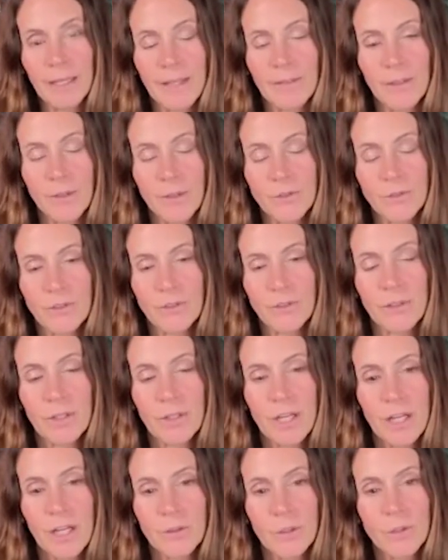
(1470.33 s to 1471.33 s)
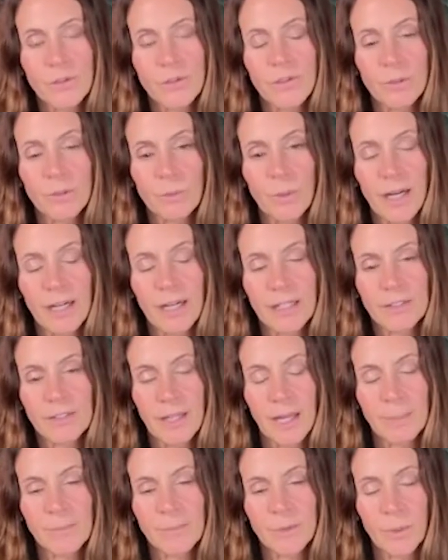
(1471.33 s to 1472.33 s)
and those are the writing
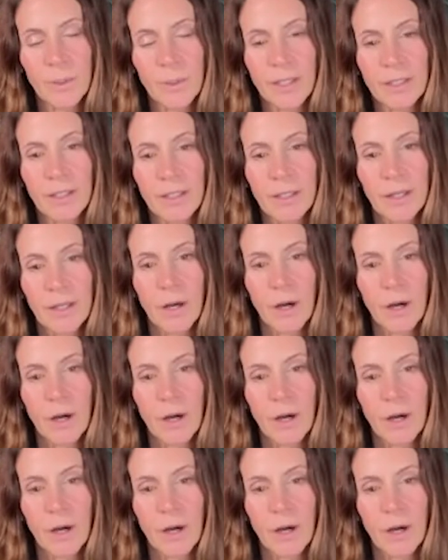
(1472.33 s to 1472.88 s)
times when